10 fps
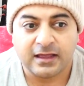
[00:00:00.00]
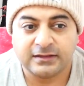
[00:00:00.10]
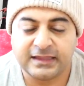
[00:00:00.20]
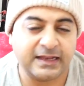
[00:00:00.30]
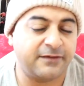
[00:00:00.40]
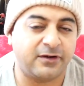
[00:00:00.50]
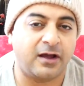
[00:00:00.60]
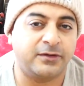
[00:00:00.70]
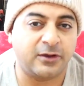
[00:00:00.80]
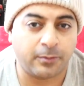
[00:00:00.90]
they never
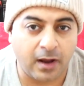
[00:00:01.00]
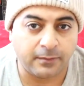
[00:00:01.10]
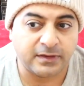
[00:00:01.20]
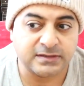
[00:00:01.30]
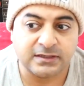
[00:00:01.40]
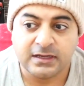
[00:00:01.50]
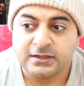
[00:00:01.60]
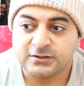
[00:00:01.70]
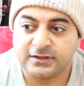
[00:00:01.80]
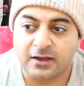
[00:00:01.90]
got what they were promised.
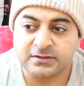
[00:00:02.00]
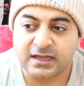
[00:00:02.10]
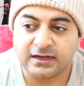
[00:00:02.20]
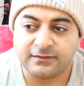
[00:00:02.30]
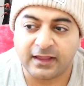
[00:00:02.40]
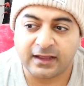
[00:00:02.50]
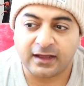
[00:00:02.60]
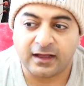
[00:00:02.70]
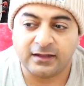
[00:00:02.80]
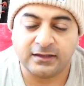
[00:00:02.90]
So that was kind of like
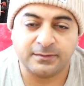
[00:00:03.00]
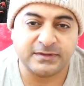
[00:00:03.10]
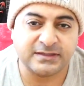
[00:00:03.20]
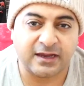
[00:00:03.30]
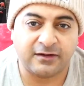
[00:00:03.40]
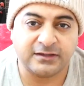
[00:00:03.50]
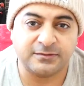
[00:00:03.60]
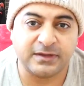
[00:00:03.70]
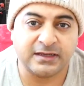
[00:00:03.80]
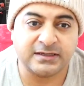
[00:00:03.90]
a little bit scary to
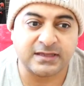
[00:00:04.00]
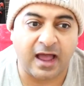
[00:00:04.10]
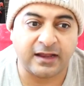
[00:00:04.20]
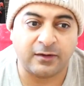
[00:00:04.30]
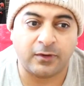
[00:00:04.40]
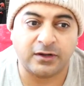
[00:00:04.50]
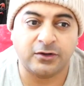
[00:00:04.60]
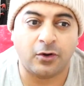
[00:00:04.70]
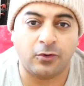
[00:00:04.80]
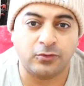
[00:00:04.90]
me, because I didn't want to
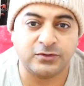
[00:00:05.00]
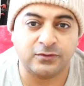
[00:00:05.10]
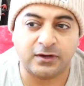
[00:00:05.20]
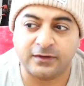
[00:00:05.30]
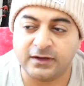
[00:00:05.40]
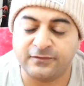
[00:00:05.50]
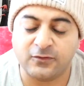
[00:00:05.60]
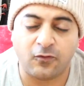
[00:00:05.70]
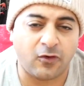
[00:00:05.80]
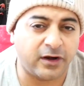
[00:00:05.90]
go to a
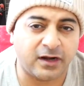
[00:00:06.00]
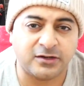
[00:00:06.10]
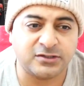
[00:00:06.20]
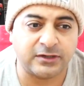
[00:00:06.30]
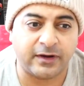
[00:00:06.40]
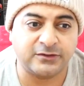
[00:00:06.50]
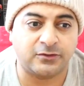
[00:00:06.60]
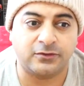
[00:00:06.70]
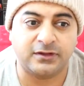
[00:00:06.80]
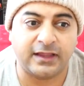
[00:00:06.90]
foreign country where I
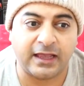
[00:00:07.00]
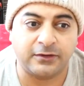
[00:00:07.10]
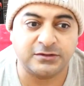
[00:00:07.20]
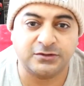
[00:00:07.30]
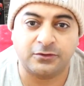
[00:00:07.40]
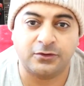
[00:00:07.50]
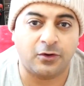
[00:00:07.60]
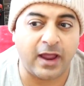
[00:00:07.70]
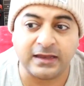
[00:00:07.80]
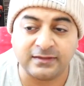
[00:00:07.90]
don't know the language, don't
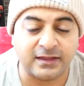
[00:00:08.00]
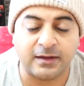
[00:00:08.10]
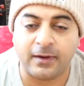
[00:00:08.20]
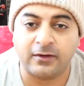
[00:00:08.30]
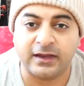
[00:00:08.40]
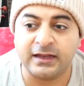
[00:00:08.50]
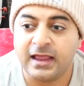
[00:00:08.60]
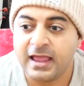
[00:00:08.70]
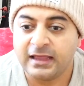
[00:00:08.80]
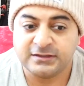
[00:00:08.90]
know anything about it,
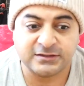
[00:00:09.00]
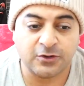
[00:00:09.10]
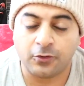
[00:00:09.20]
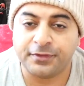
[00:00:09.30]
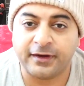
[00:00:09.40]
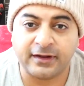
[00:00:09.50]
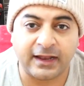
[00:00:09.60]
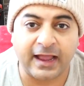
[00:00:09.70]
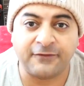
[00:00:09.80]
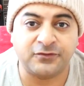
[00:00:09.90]
just go there and
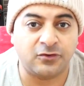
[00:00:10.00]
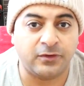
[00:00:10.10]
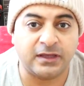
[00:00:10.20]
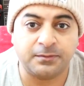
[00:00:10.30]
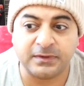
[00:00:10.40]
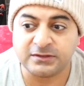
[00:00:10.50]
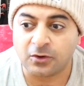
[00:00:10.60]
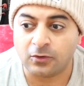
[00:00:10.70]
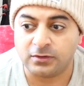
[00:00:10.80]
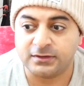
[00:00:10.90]
like after a week be
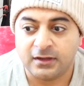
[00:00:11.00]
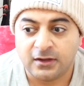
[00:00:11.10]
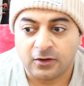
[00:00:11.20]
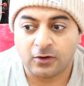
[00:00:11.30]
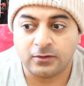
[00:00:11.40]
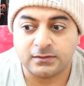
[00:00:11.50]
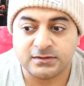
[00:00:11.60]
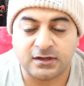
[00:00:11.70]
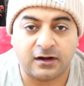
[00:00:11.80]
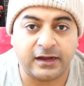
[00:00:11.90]
told, oh
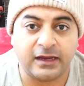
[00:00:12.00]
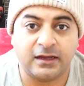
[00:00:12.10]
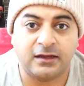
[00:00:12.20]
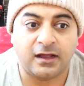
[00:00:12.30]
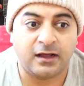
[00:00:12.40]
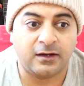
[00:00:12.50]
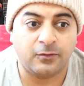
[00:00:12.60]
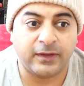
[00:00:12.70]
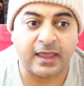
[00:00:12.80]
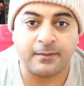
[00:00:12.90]
sorry,
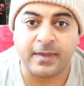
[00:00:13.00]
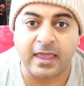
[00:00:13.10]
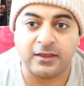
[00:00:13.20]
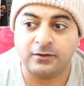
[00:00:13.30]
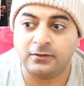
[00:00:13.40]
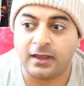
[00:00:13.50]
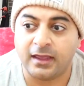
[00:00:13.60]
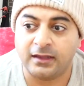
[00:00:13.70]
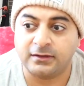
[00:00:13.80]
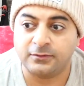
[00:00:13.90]
we can't pay you
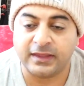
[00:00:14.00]
and we